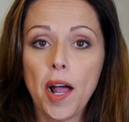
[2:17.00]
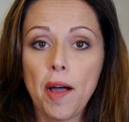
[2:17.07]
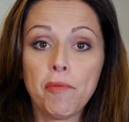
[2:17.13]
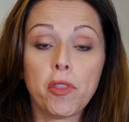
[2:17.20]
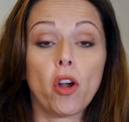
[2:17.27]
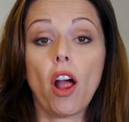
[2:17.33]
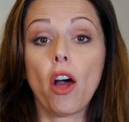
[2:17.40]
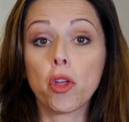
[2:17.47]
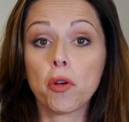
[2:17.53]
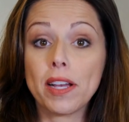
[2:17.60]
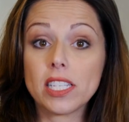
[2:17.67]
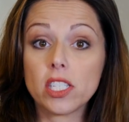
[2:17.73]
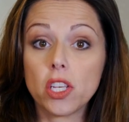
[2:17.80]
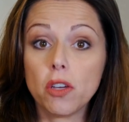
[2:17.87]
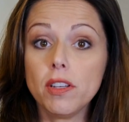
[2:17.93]
There are other
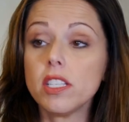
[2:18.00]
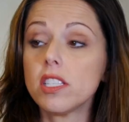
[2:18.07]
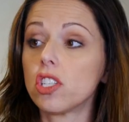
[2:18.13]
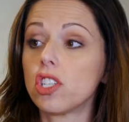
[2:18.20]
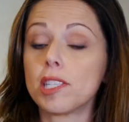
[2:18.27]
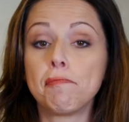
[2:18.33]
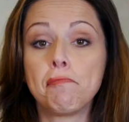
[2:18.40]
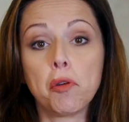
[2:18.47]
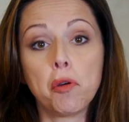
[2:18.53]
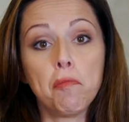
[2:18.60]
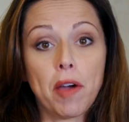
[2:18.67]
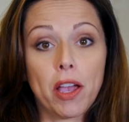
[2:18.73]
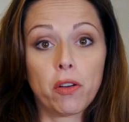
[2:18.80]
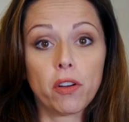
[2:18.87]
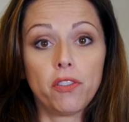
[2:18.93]
ways to do it, such as boom
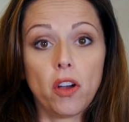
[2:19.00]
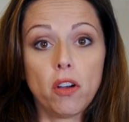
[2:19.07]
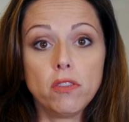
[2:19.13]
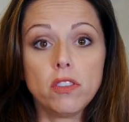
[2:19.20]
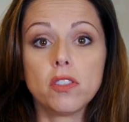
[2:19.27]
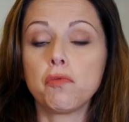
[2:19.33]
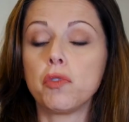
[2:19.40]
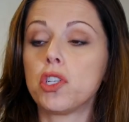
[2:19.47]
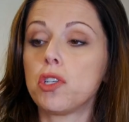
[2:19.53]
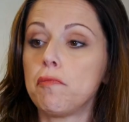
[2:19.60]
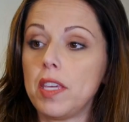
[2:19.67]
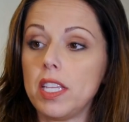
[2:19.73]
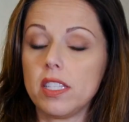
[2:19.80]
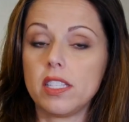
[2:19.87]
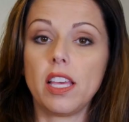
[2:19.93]
microphones, which
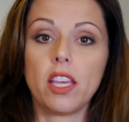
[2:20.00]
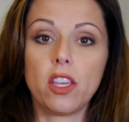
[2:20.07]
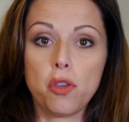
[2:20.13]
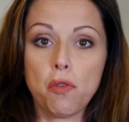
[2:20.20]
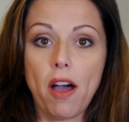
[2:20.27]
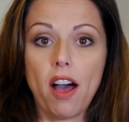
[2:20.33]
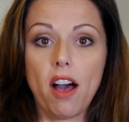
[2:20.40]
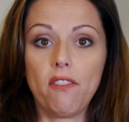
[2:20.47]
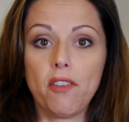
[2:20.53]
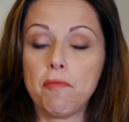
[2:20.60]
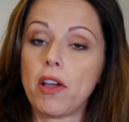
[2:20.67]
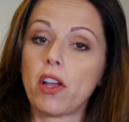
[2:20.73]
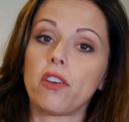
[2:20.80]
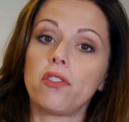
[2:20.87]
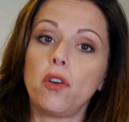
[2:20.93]
means that you have a
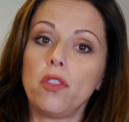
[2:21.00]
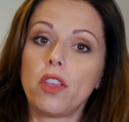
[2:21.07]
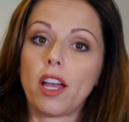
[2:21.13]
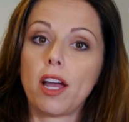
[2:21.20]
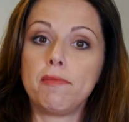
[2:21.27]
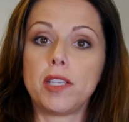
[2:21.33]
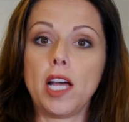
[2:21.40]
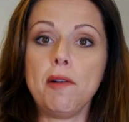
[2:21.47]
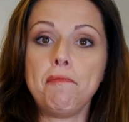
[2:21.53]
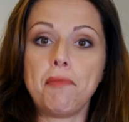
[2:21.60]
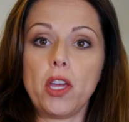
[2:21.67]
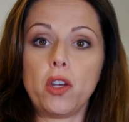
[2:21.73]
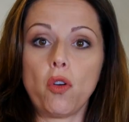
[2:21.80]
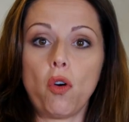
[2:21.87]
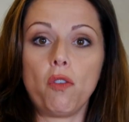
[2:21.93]
microphone that comes up
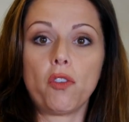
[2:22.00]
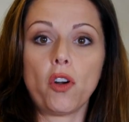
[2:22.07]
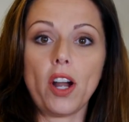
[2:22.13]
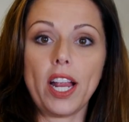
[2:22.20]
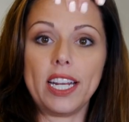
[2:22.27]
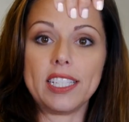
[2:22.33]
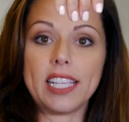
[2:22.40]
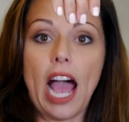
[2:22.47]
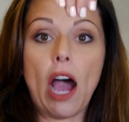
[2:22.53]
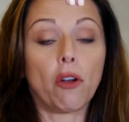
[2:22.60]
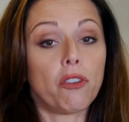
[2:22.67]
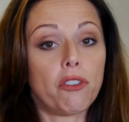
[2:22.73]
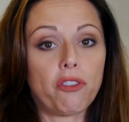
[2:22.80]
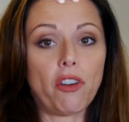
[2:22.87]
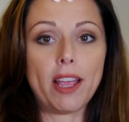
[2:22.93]
and over and is out
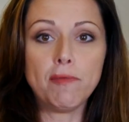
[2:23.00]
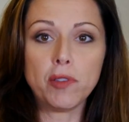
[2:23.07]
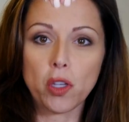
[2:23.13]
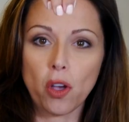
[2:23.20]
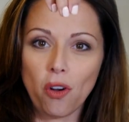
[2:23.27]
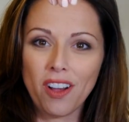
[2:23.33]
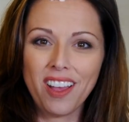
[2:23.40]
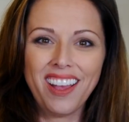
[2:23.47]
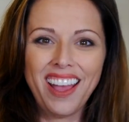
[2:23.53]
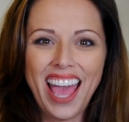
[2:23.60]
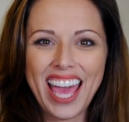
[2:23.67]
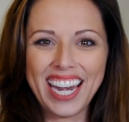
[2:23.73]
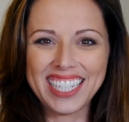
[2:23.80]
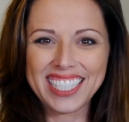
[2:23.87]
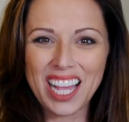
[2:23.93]
of frame. So
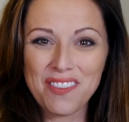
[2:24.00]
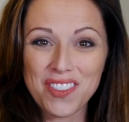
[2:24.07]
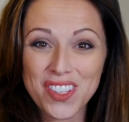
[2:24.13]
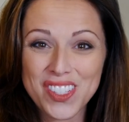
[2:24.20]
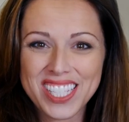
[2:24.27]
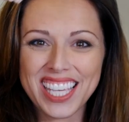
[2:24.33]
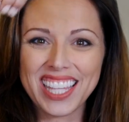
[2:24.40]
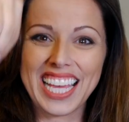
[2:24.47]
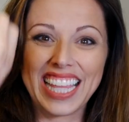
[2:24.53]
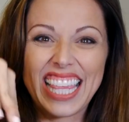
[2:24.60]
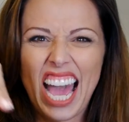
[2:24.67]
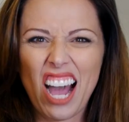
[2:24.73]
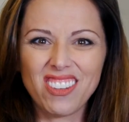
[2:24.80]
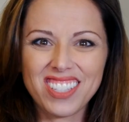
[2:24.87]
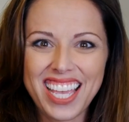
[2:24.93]
anytime you see like the
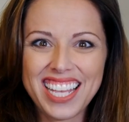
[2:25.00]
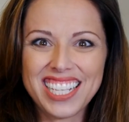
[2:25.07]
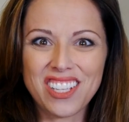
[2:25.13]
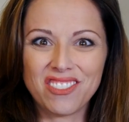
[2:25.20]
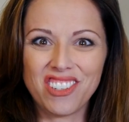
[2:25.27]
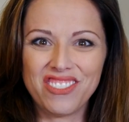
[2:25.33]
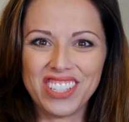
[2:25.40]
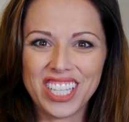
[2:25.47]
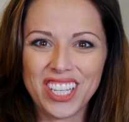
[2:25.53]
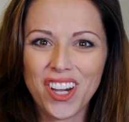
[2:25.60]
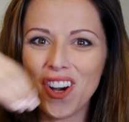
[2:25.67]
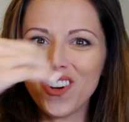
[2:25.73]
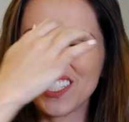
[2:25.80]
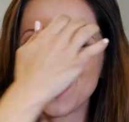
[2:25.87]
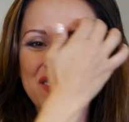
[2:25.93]
outtakes of a
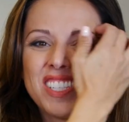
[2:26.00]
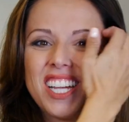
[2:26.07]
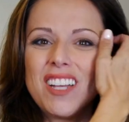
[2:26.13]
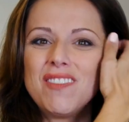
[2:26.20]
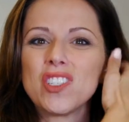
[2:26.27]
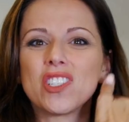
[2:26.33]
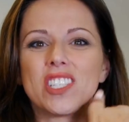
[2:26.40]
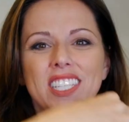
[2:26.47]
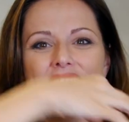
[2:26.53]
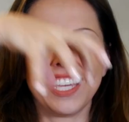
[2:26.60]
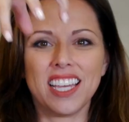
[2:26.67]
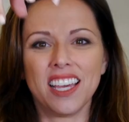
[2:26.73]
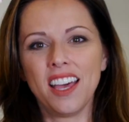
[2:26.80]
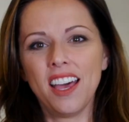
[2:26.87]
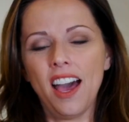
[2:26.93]
video, sometimes you'll
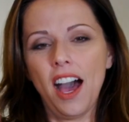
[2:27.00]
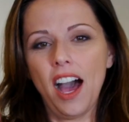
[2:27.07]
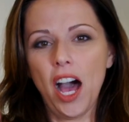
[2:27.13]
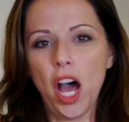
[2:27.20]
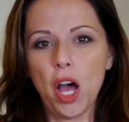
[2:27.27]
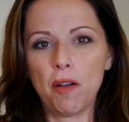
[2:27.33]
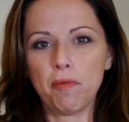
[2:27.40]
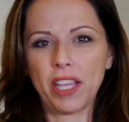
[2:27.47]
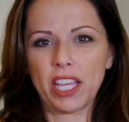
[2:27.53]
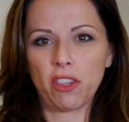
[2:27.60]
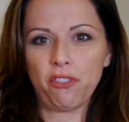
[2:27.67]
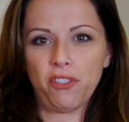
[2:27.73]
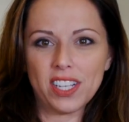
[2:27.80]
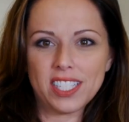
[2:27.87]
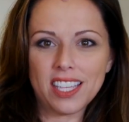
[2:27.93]
see like the
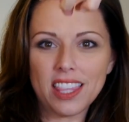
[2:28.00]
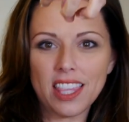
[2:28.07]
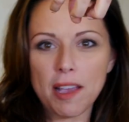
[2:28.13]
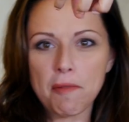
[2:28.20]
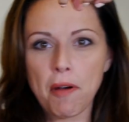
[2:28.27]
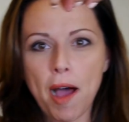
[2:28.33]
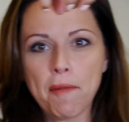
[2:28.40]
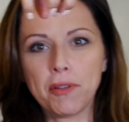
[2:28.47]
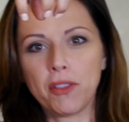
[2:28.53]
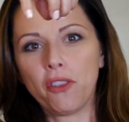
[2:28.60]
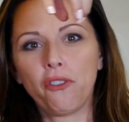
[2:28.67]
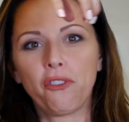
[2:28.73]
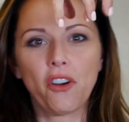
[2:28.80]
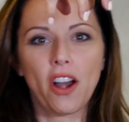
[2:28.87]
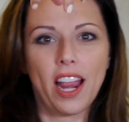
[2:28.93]
fuzzy thing popping in
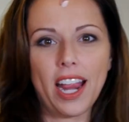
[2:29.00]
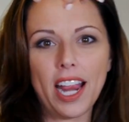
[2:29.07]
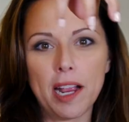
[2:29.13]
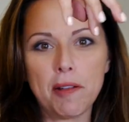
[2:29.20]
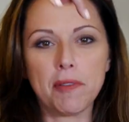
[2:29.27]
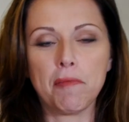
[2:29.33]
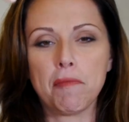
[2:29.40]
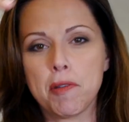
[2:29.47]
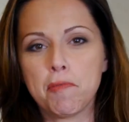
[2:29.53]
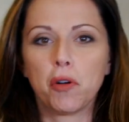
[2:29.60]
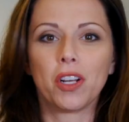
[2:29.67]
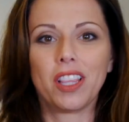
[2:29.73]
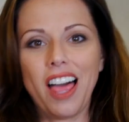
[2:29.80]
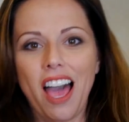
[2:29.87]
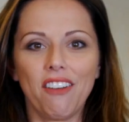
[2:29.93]
the frame and people
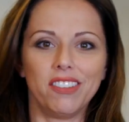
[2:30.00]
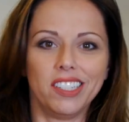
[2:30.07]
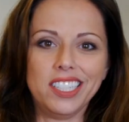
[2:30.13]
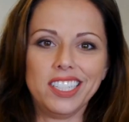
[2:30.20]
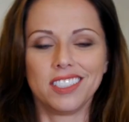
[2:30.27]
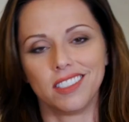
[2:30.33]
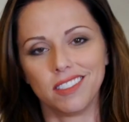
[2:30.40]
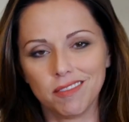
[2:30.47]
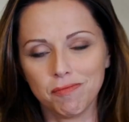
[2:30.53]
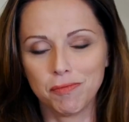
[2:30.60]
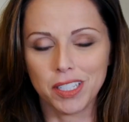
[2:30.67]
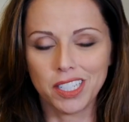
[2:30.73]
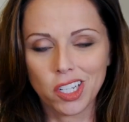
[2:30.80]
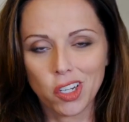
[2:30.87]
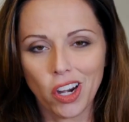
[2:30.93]
are laughing and
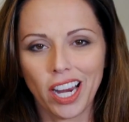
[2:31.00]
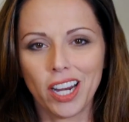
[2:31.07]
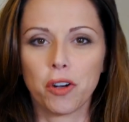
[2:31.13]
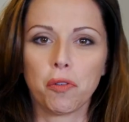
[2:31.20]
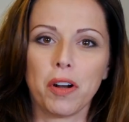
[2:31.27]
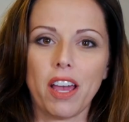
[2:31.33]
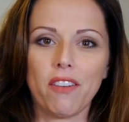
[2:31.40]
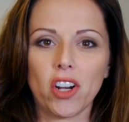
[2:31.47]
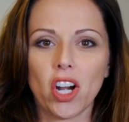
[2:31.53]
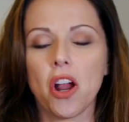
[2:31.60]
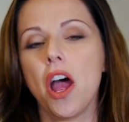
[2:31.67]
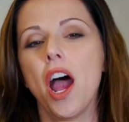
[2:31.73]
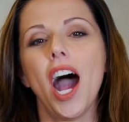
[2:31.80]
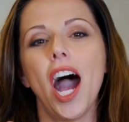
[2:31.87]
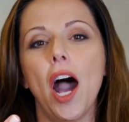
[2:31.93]
being great or whatever.
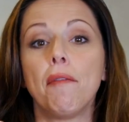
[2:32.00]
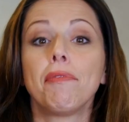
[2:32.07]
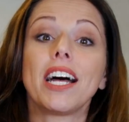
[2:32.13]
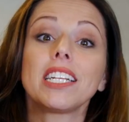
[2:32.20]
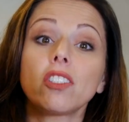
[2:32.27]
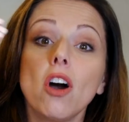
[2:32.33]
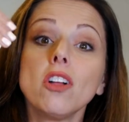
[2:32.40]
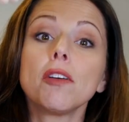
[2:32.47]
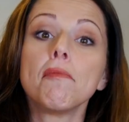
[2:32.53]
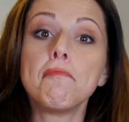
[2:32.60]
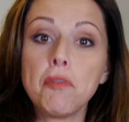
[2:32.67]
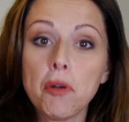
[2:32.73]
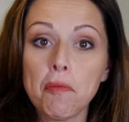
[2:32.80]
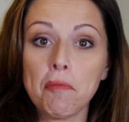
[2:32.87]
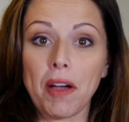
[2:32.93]
That's called a
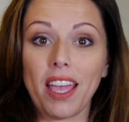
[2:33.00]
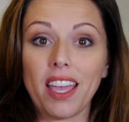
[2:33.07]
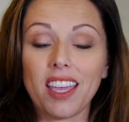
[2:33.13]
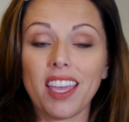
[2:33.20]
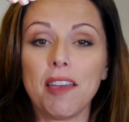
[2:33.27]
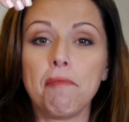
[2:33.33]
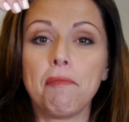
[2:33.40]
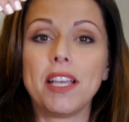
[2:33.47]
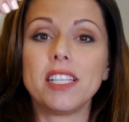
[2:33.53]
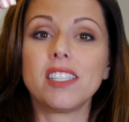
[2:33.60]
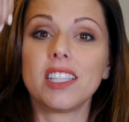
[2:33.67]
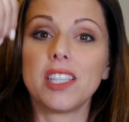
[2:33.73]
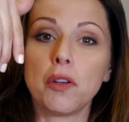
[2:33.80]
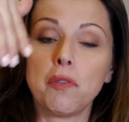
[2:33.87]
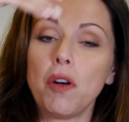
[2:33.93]
boom mic. And
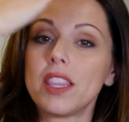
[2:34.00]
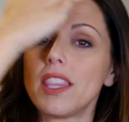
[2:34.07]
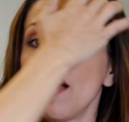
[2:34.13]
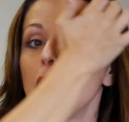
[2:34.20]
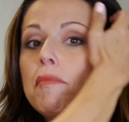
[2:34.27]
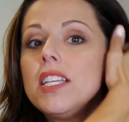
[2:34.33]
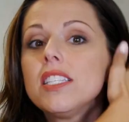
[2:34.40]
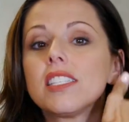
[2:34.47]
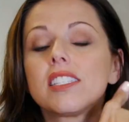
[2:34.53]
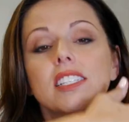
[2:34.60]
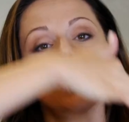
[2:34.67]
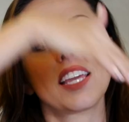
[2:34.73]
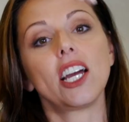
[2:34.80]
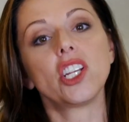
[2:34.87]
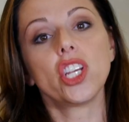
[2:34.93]
basically what that means is
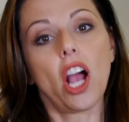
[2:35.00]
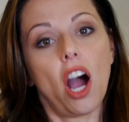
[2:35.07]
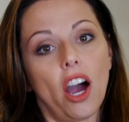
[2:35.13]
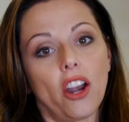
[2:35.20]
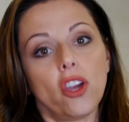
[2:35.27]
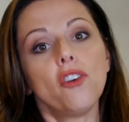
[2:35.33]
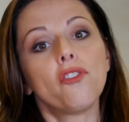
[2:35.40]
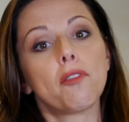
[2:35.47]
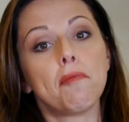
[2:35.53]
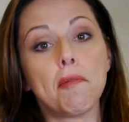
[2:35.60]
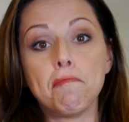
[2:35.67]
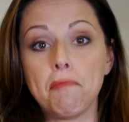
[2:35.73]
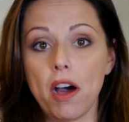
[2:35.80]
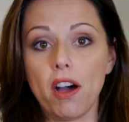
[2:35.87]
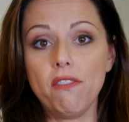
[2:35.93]
it's catching audio from
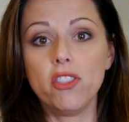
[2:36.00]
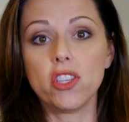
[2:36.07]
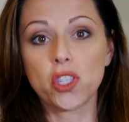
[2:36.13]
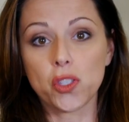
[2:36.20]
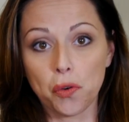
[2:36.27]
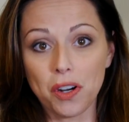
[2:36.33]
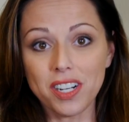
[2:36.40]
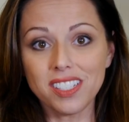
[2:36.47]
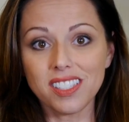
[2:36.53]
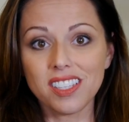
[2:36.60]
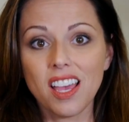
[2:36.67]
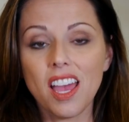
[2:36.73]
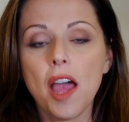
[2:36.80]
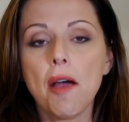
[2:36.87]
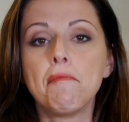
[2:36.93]
above the source,
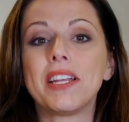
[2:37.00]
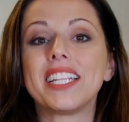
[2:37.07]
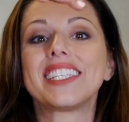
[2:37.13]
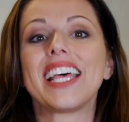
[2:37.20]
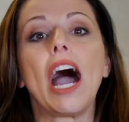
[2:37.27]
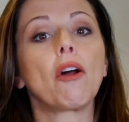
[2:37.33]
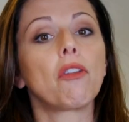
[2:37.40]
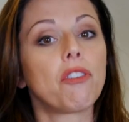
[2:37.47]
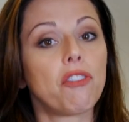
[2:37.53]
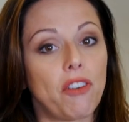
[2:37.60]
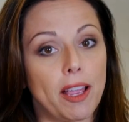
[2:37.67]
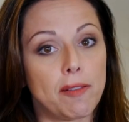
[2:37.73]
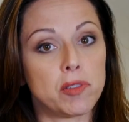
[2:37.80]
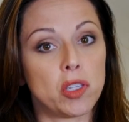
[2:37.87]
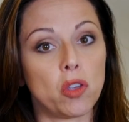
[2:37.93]
but it's out of
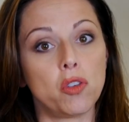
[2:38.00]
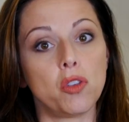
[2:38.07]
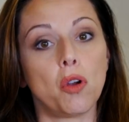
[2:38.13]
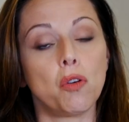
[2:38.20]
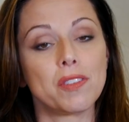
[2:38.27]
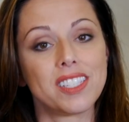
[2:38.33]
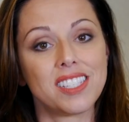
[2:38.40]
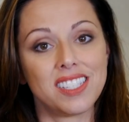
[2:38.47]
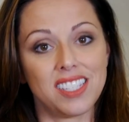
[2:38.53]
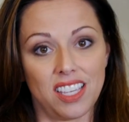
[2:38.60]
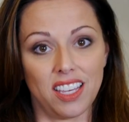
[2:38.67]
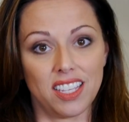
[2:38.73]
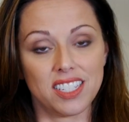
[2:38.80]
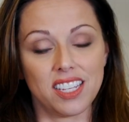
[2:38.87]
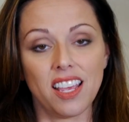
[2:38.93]
frame so you don't see
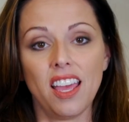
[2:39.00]
it.